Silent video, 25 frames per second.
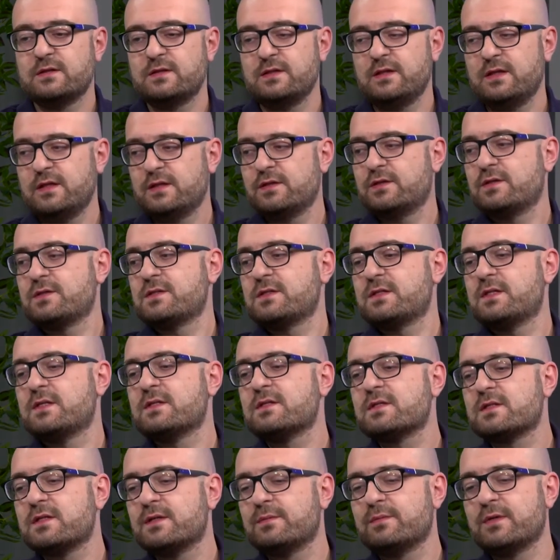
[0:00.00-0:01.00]
the
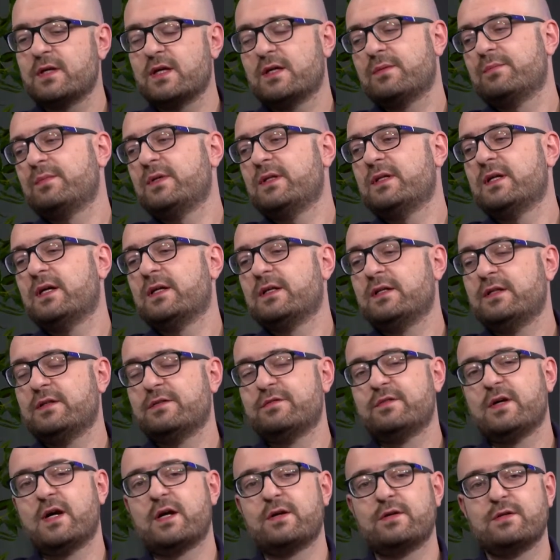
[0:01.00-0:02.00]
ecosystem can be done in
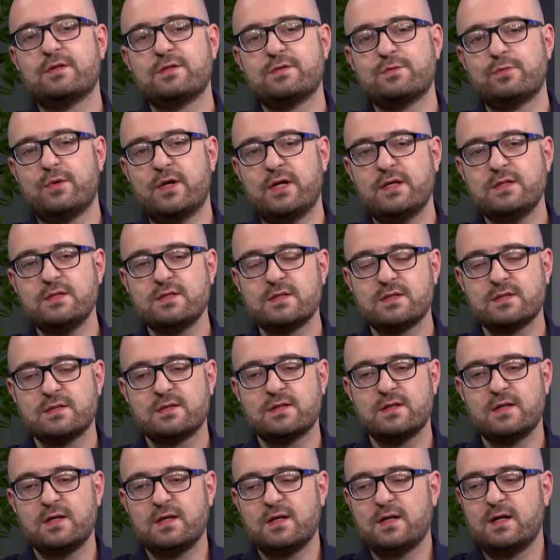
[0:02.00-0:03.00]
various ways.
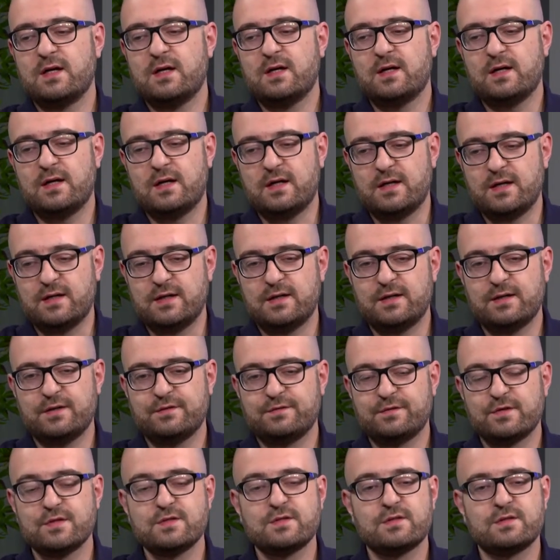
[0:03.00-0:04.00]

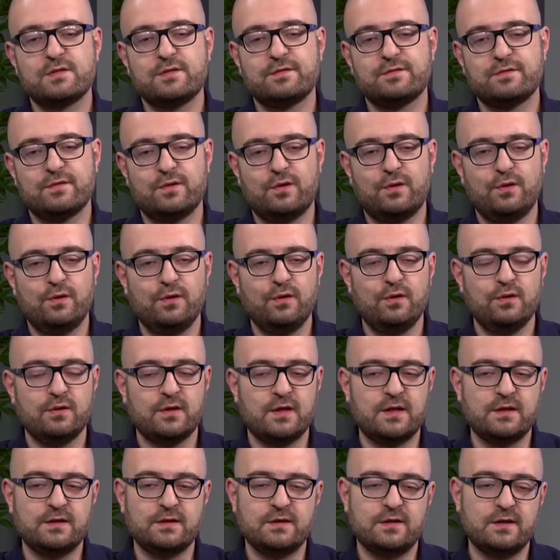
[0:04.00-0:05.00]
First of all,
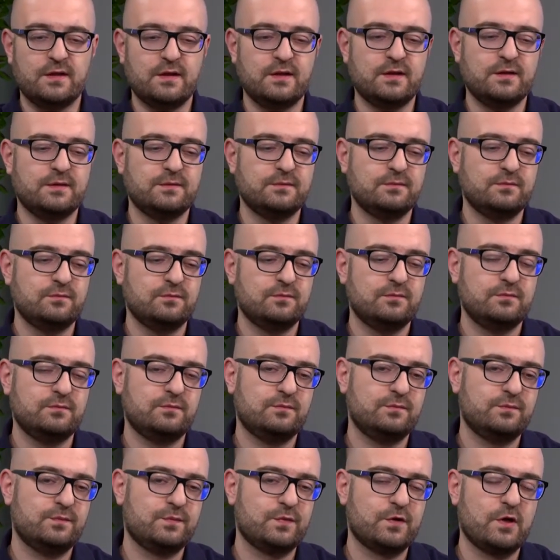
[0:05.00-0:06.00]
and
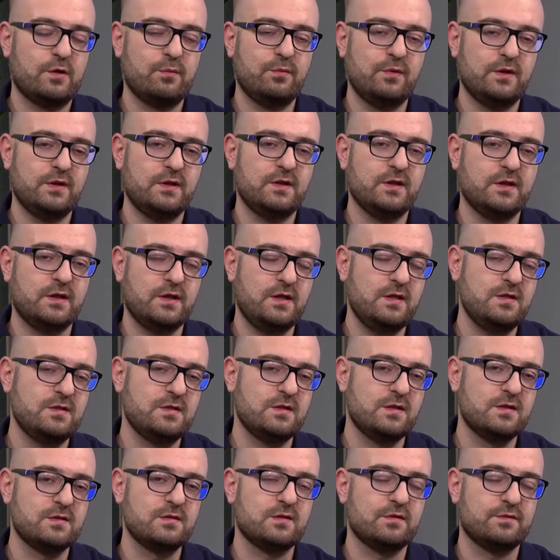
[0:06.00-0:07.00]
probably the
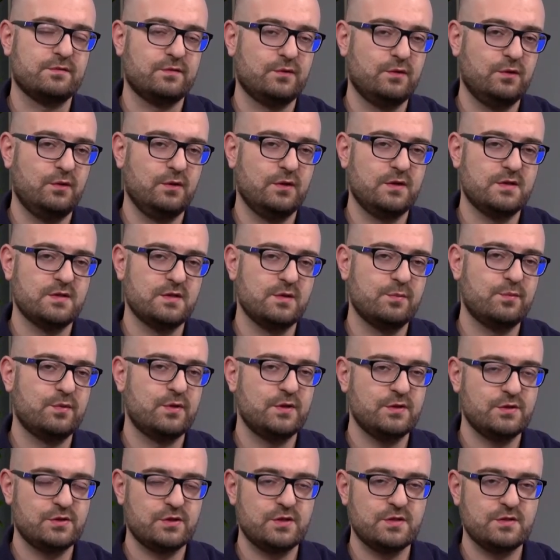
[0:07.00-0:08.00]
easiest of all, is the
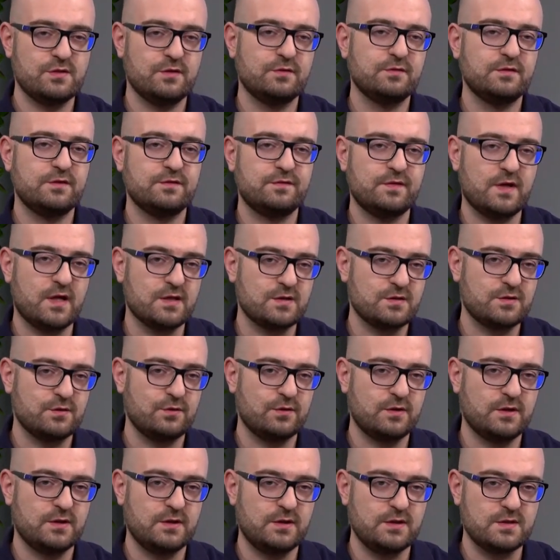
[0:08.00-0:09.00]
purchase of the
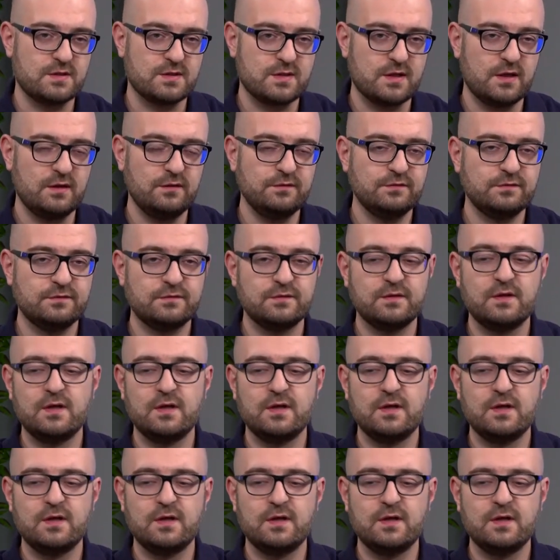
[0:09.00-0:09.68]
Fasttoken itself,